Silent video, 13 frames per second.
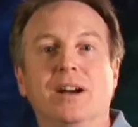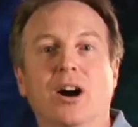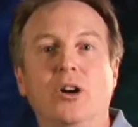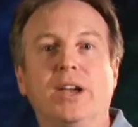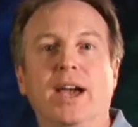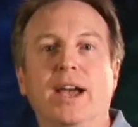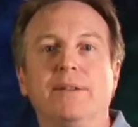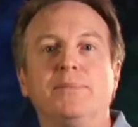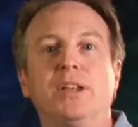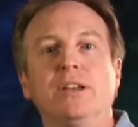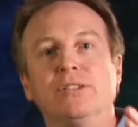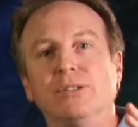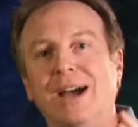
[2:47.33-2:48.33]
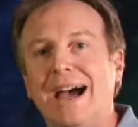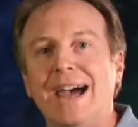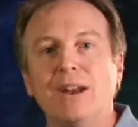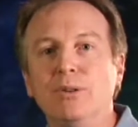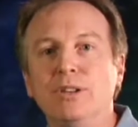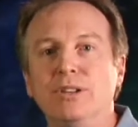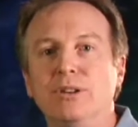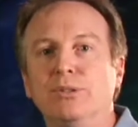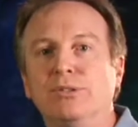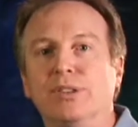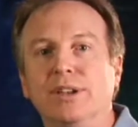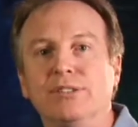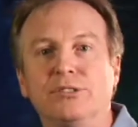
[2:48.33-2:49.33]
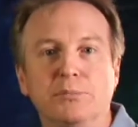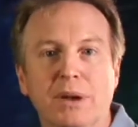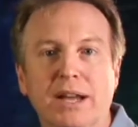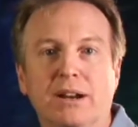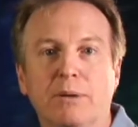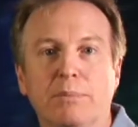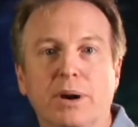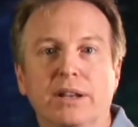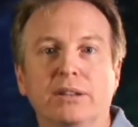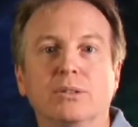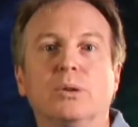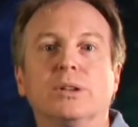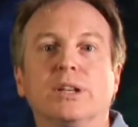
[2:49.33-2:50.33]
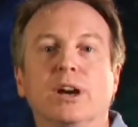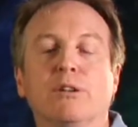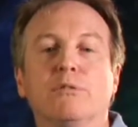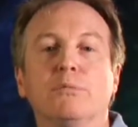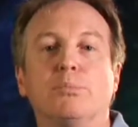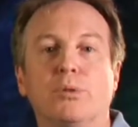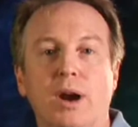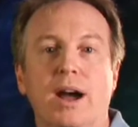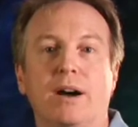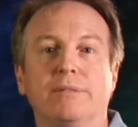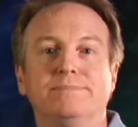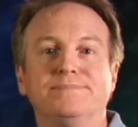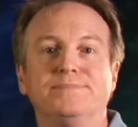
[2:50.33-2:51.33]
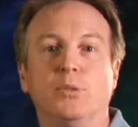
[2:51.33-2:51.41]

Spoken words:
Okay, so how do we use this to make our buddy Lord Kelvin proud?